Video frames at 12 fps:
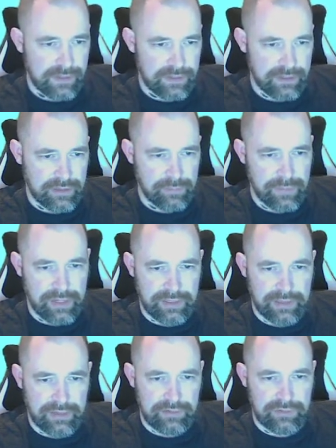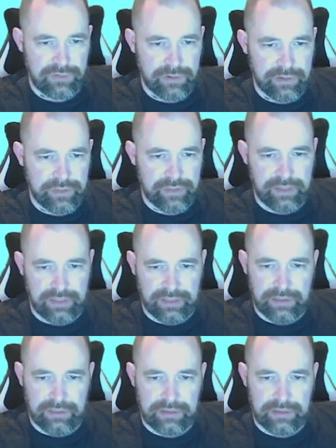you can make. So I think